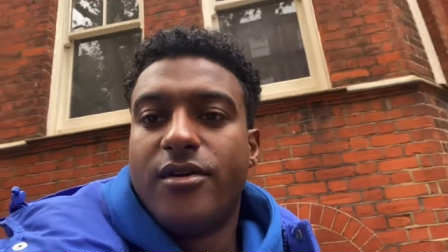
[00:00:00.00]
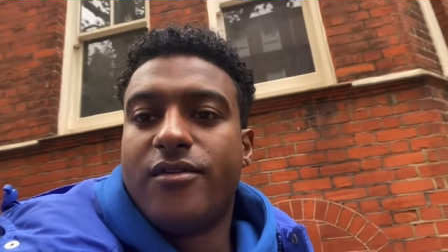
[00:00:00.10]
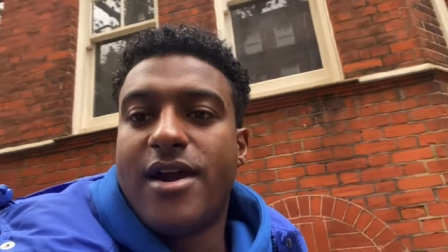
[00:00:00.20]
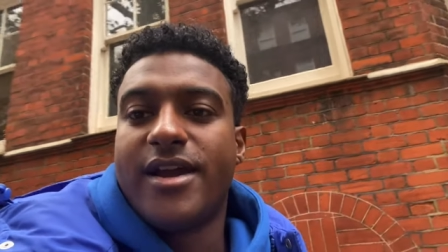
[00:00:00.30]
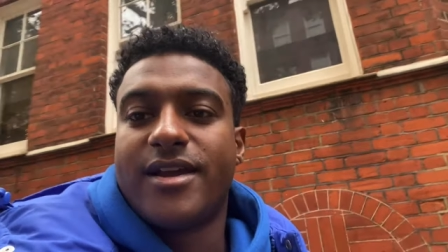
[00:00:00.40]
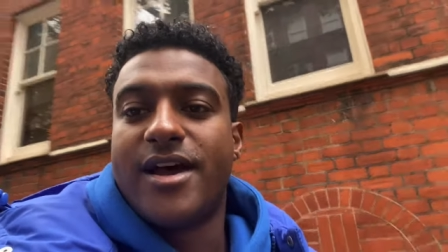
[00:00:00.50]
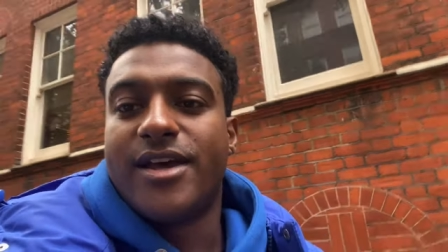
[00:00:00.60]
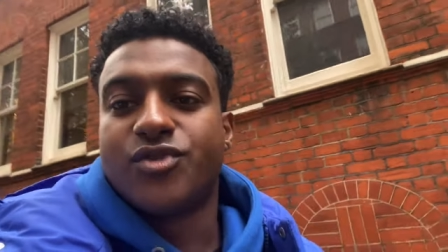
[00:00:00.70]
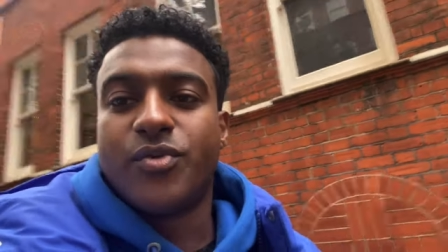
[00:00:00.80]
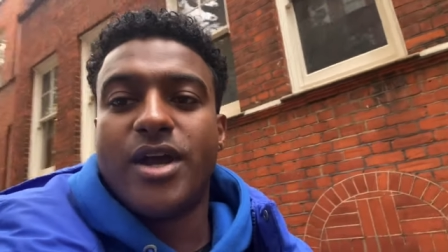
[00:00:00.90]
Right,
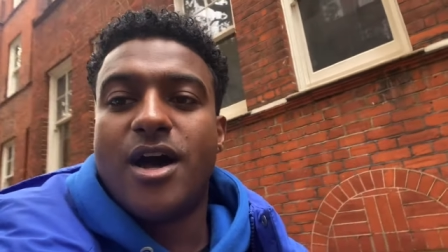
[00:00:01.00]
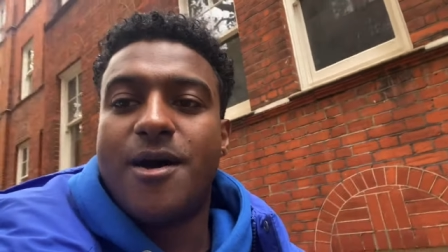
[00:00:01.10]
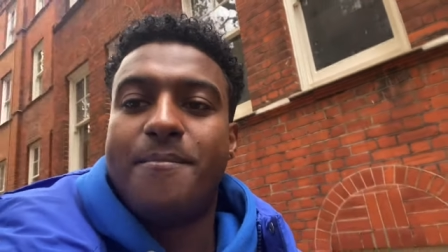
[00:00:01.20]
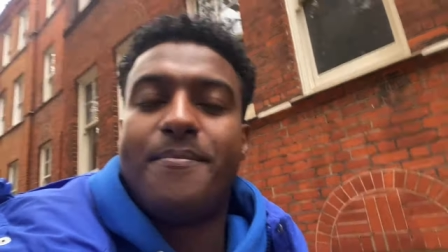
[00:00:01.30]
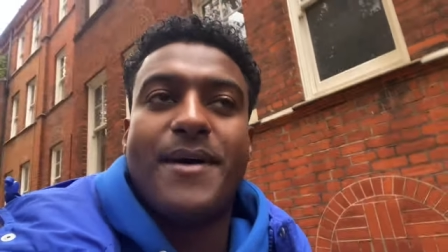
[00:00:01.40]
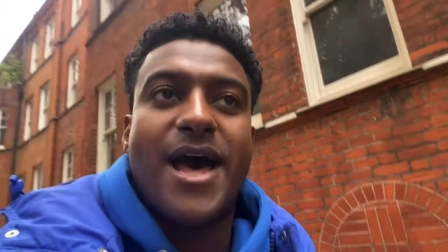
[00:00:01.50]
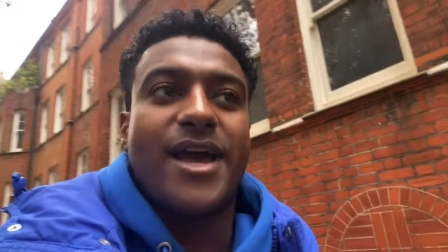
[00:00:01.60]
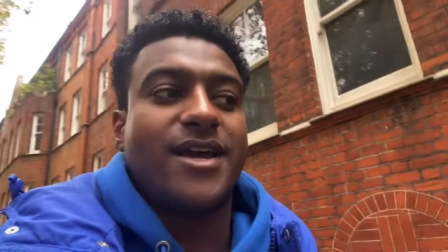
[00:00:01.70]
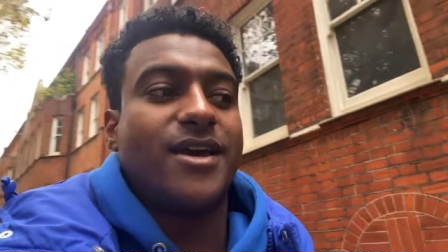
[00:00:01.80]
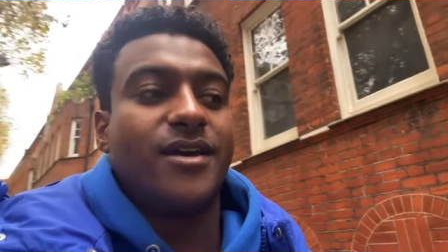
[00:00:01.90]
guys, we are
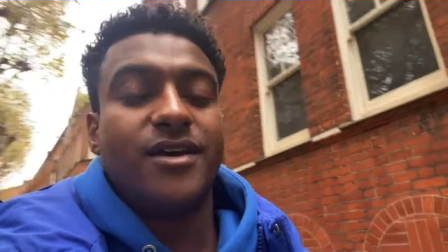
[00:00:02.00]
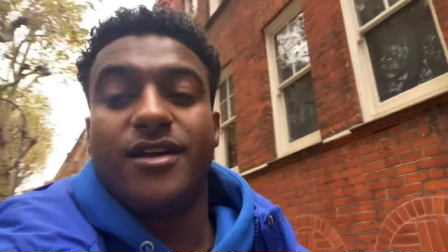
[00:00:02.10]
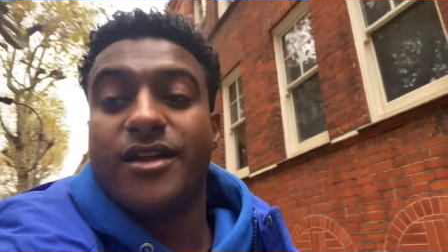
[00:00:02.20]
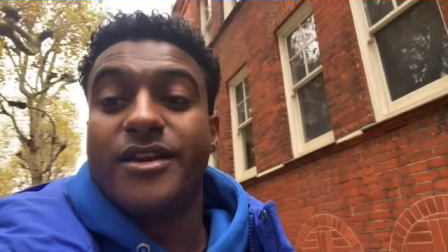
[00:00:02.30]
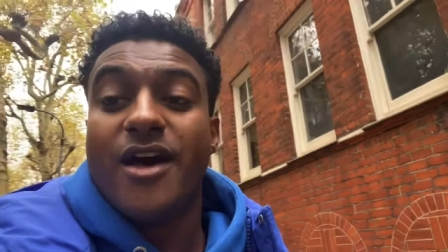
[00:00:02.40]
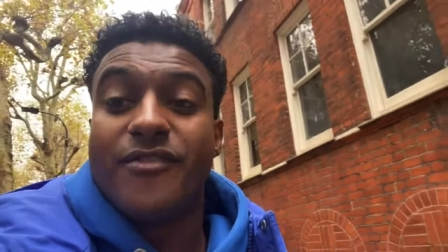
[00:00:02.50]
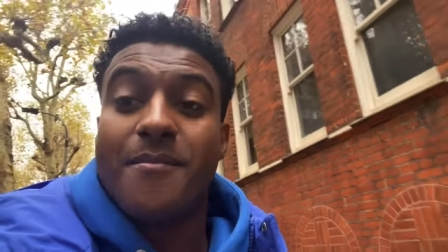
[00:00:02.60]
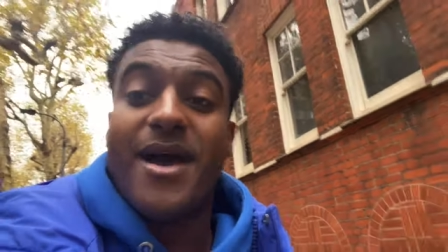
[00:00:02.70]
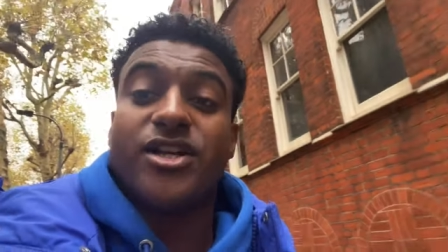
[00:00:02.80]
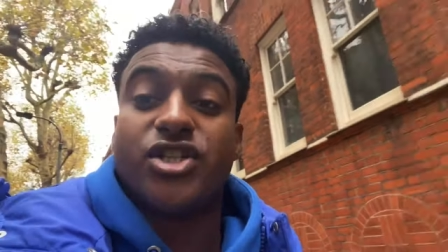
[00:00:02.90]
back. Another
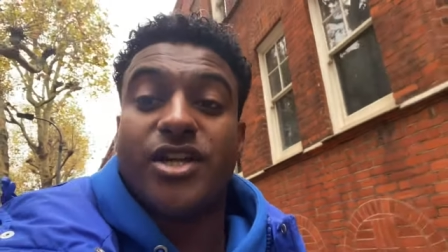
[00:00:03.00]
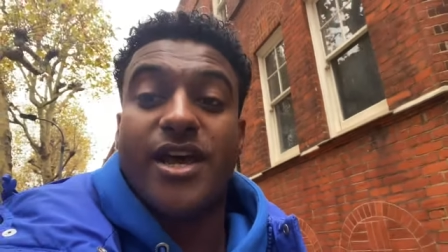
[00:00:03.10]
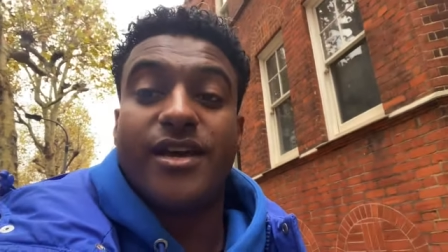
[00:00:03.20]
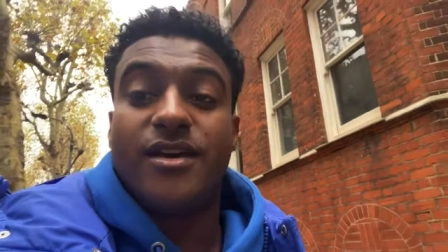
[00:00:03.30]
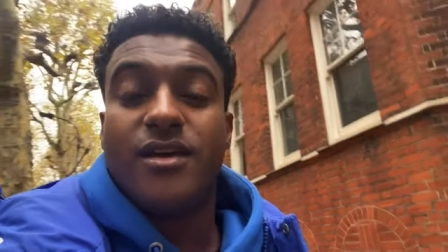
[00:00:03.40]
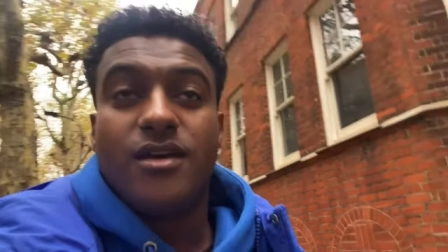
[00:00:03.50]
match day.